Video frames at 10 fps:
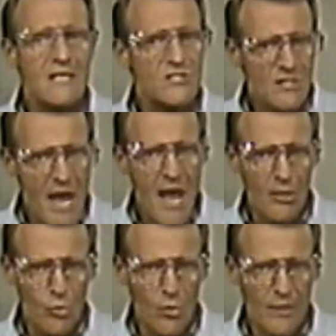is an
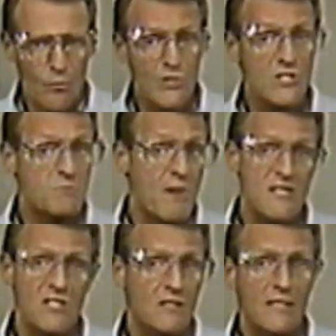alloy, which is
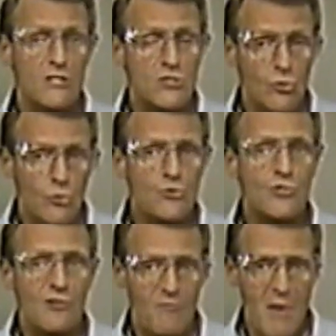basically a
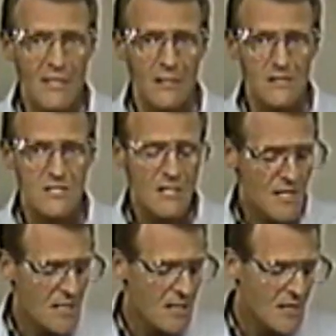solution of metals.
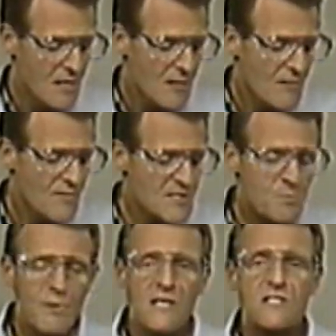This
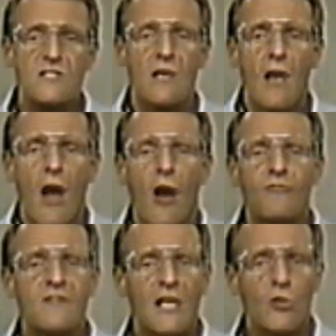piece
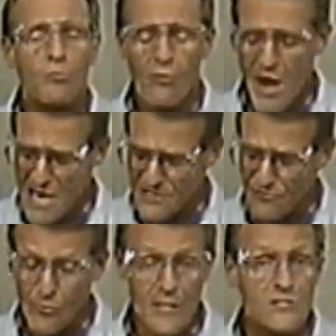of yellow brass,
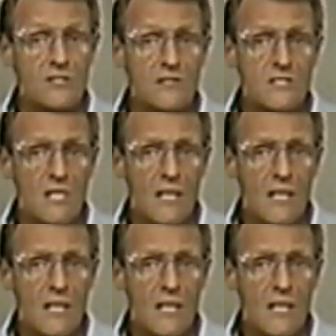for instance,